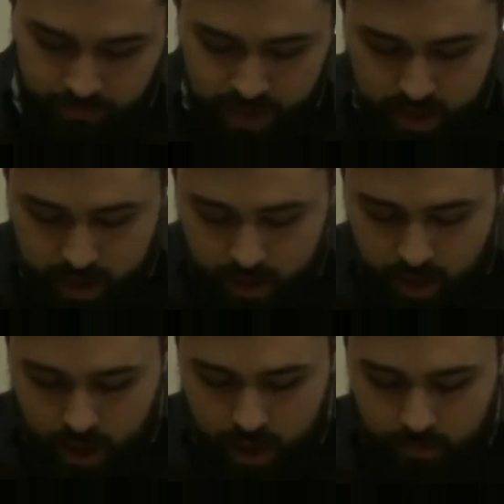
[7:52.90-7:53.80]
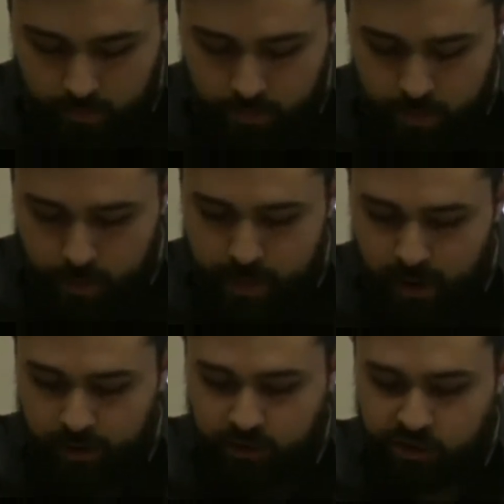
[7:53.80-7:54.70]
The
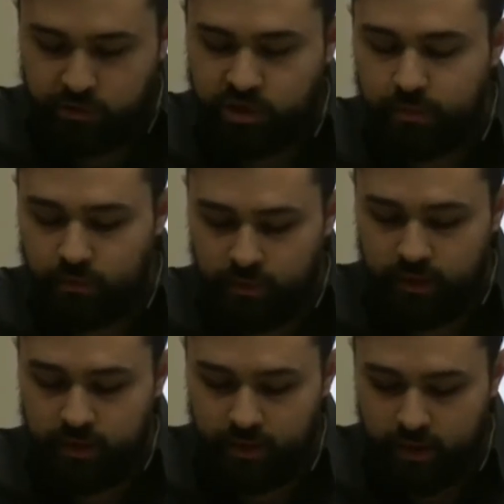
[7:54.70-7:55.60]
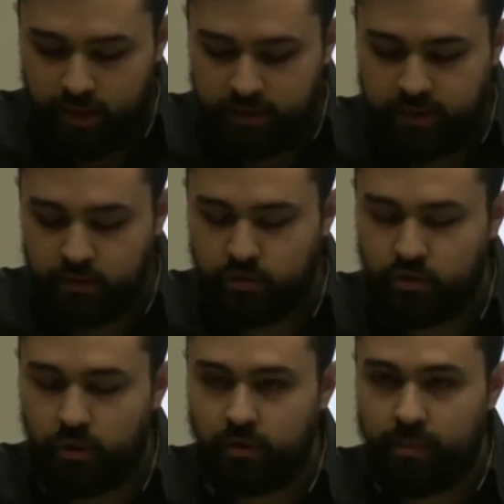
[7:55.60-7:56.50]
American Jewish community is
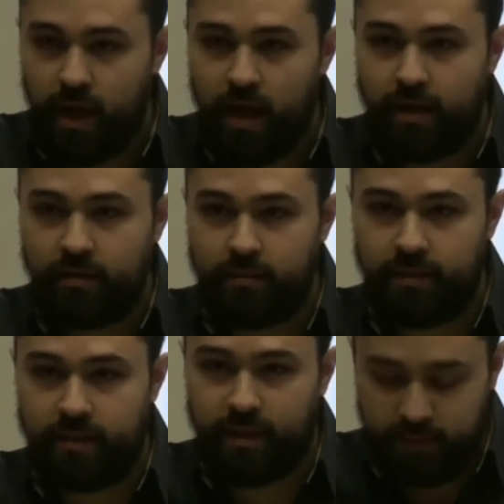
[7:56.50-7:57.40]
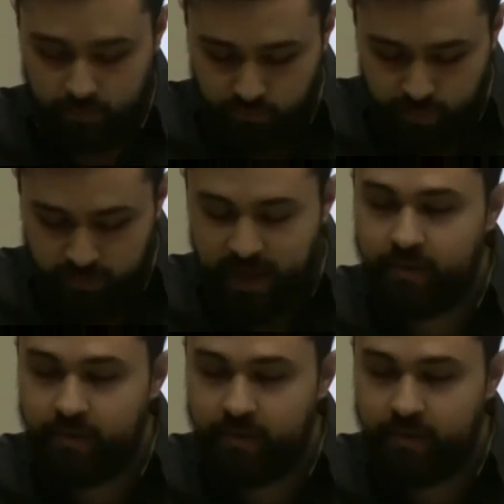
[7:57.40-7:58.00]
strongly behind the BDS movement.